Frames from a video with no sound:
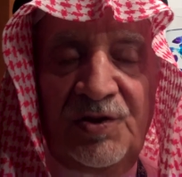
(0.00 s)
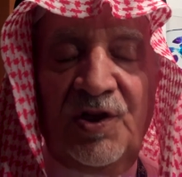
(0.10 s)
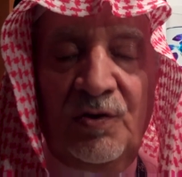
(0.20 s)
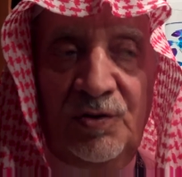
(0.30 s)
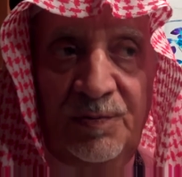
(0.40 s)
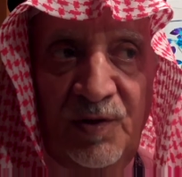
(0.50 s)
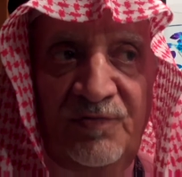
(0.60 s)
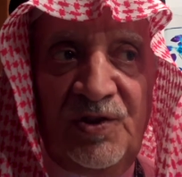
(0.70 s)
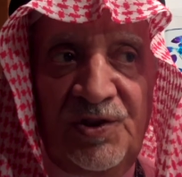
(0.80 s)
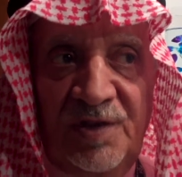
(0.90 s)
uh, South
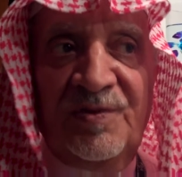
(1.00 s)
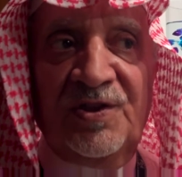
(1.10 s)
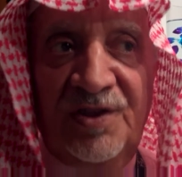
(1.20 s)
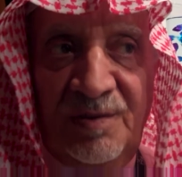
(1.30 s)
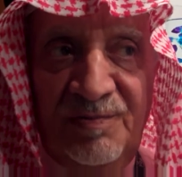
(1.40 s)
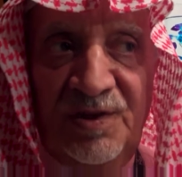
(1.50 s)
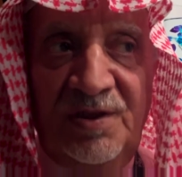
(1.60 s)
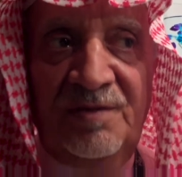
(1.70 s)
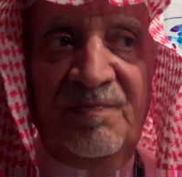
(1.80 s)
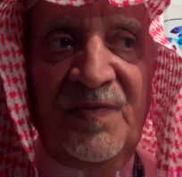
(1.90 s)
Province Cement
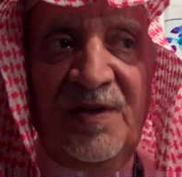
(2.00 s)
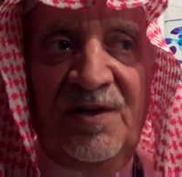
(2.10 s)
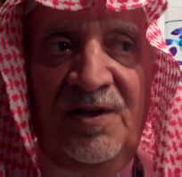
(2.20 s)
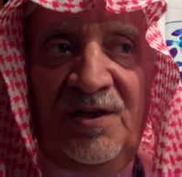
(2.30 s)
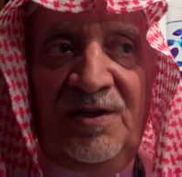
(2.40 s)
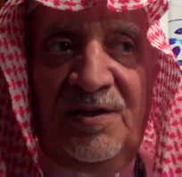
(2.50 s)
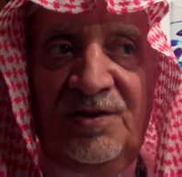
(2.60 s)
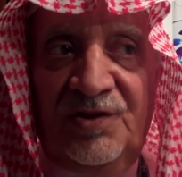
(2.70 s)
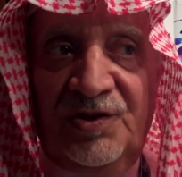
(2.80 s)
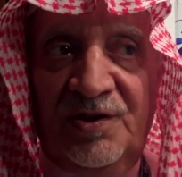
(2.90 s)
Company.
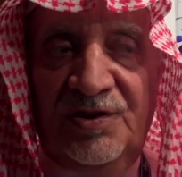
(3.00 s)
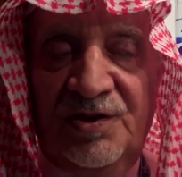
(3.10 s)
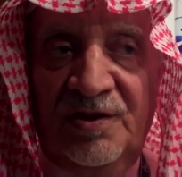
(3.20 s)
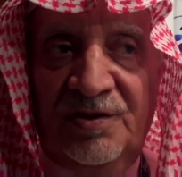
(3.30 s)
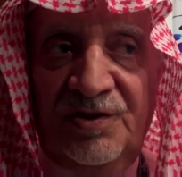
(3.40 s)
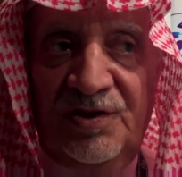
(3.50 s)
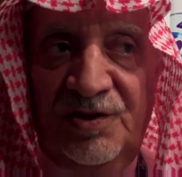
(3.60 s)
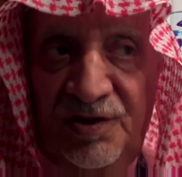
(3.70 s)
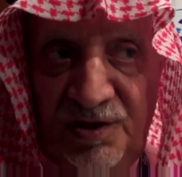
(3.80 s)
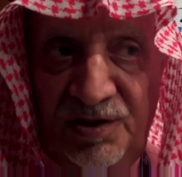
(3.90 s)
It's uh, started
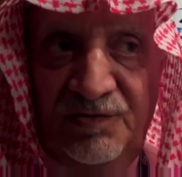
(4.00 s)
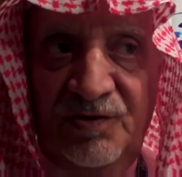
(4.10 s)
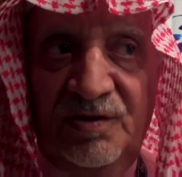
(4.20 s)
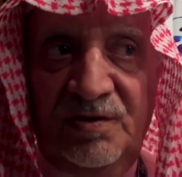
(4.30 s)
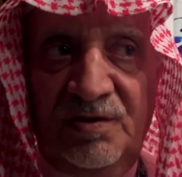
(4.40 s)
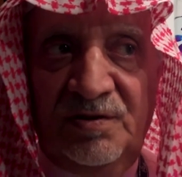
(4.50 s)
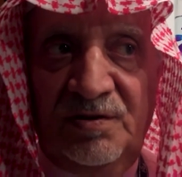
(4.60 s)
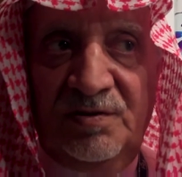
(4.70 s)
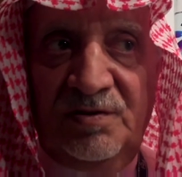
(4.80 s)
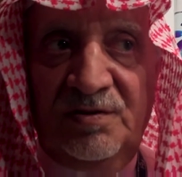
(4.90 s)
since
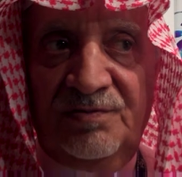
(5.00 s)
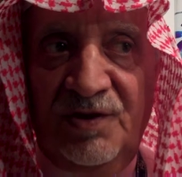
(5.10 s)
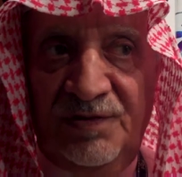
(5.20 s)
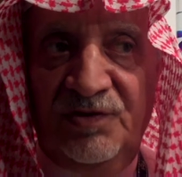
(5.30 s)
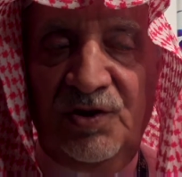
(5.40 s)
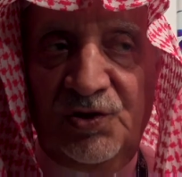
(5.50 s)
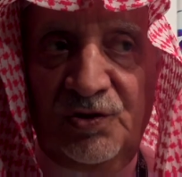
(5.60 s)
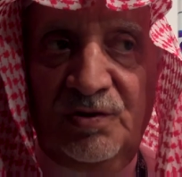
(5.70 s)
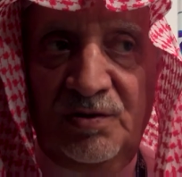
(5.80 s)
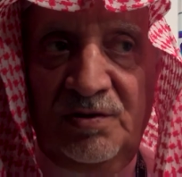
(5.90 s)
thirty-five years